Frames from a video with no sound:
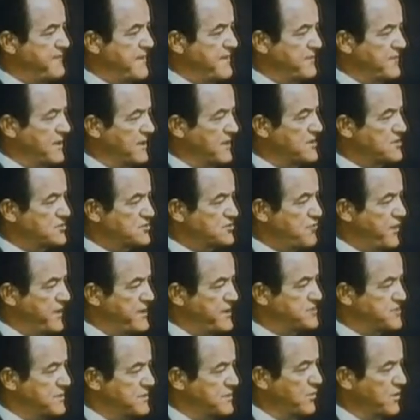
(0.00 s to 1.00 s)
the Hubert Humphrey
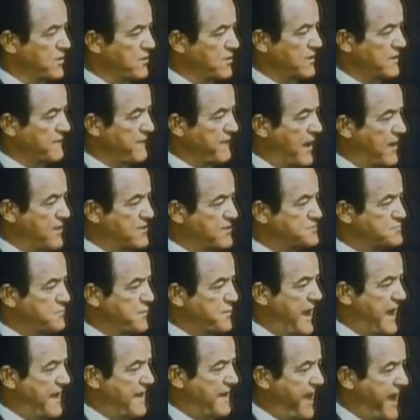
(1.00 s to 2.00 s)
campaign in
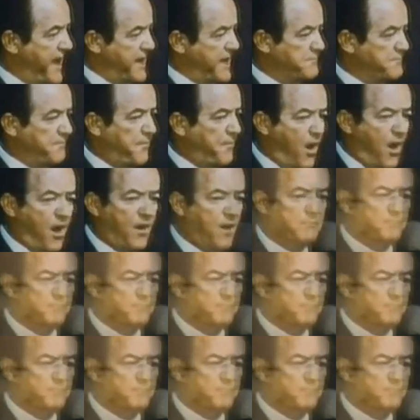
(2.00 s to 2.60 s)
1968 and the